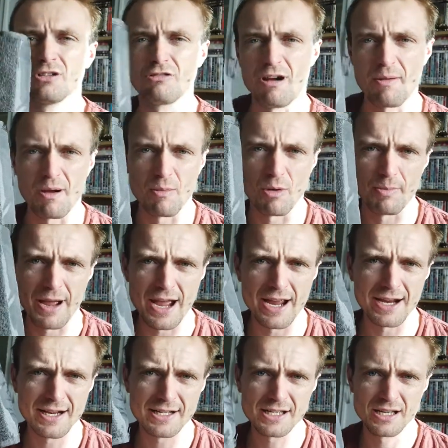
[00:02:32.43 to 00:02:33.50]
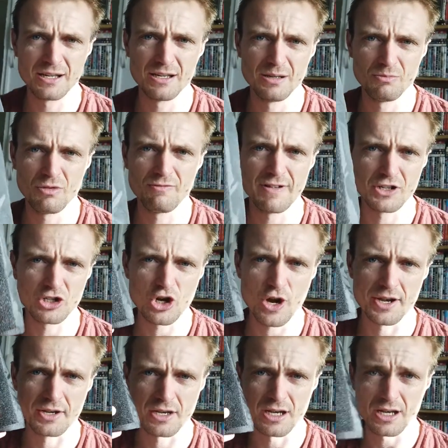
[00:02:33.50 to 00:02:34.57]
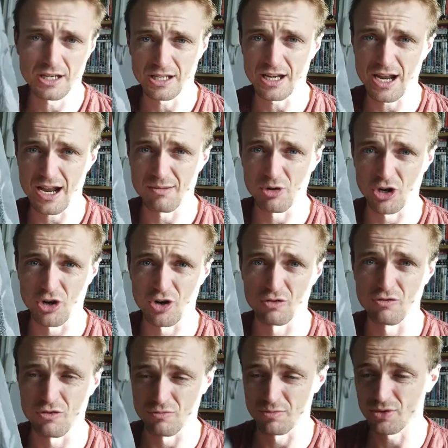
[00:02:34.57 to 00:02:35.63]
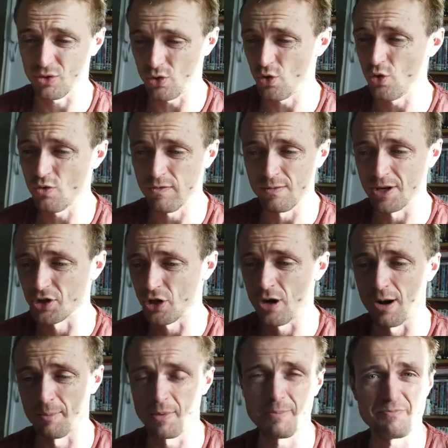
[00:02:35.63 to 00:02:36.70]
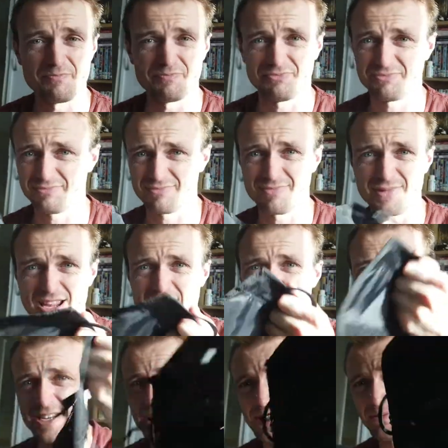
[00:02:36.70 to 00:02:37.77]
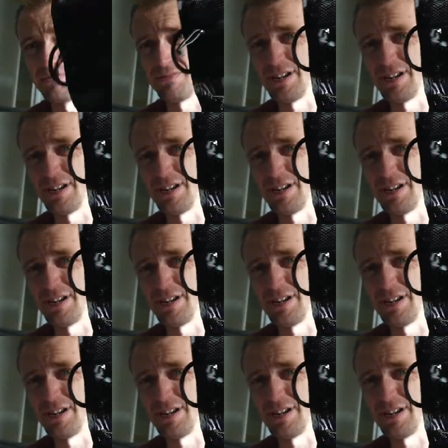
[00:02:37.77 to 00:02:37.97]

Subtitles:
grab out my pegs, my ridge line, and my guide rope, all for my part, in this